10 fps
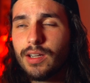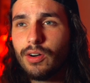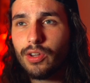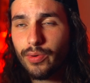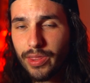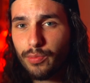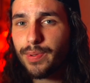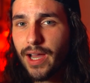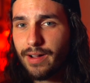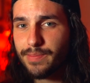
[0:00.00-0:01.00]
all the way through
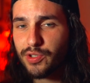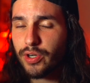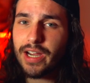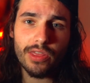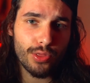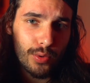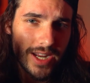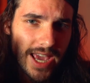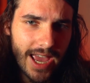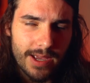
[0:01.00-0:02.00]
Black Ops 3.
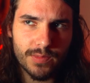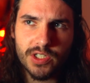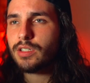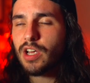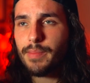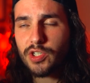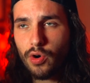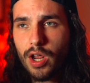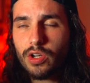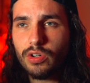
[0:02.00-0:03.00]
3 games. Zombies
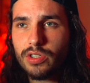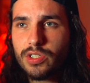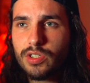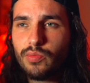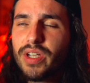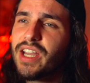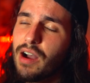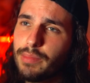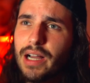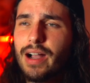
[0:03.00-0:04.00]
Chronicles, we can
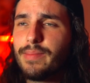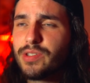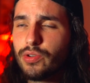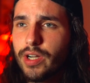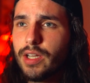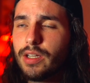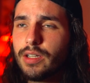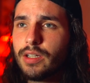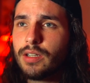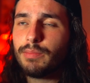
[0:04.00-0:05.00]
count Black Ops 3.
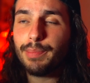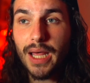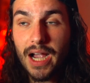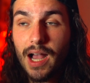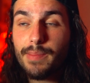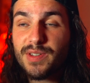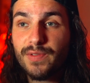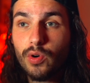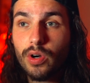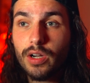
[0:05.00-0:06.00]
Black Ops
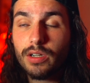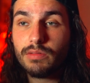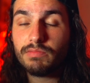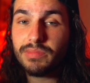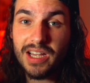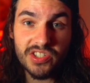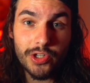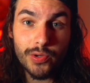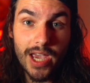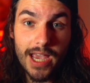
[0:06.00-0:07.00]
4, that's
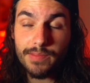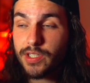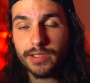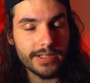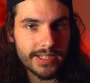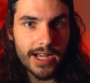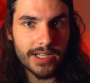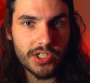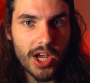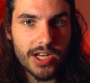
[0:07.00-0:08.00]
2 games. Decide
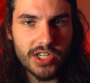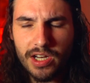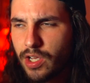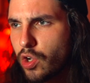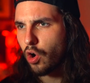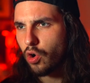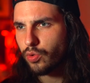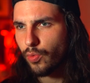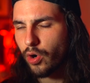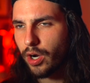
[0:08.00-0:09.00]
to change it.
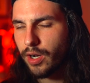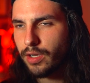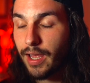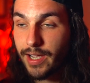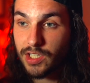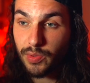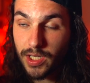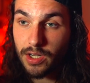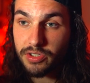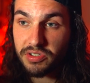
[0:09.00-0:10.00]
Cold War, I guess we
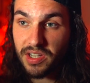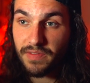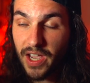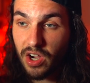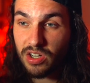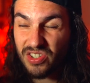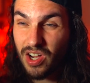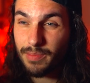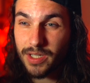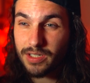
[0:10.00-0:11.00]
could also say Vanguard
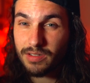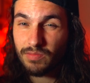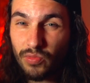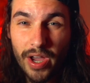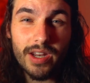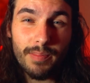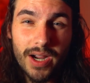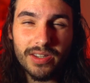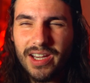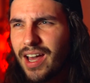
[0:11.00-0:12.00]
Zombies, right?
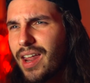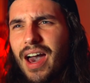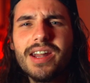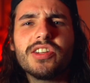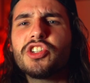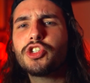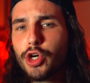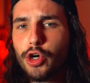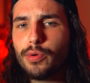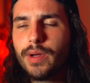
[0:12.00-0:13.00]
Apparently I'd
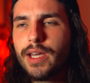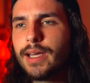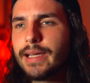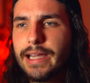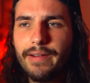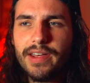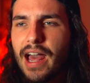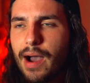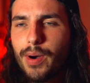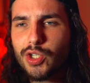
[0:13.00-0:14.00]
assume, given
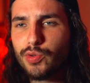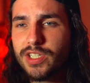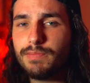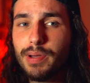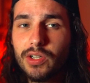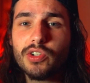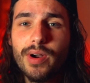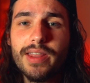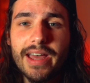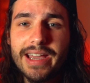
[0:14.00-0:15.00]
how much was built
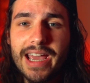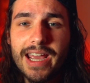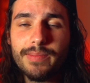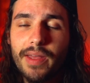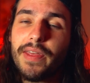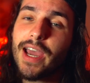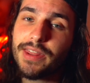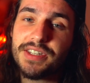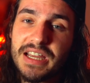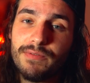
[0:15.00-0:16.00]
around that game, that they had
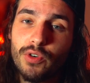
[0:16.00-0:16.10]
the same